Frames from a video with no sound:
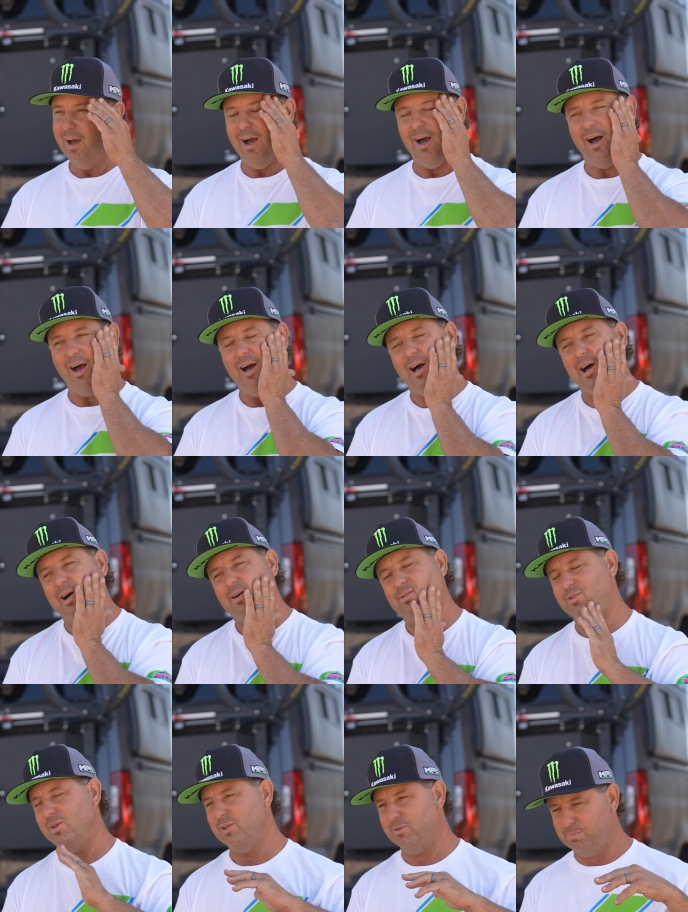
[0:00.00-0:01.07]

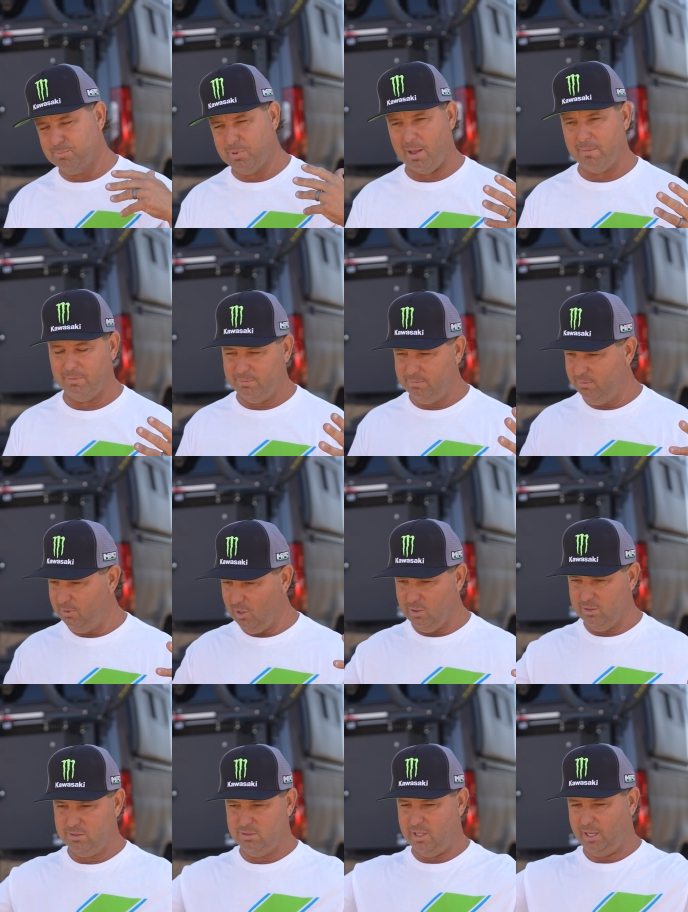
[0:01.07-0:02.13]
it's probably,
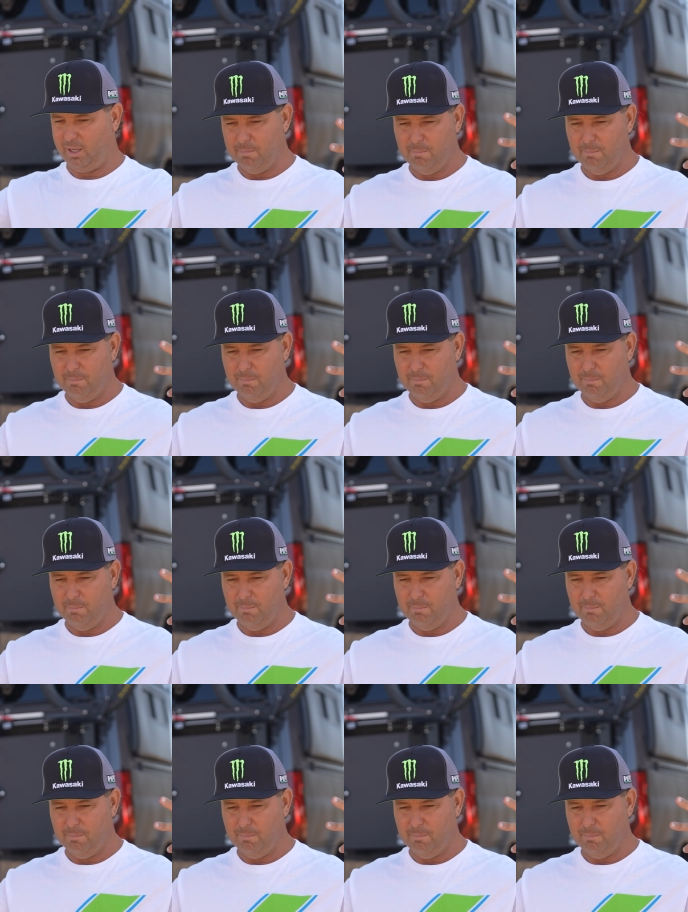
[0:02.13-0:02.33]
it's like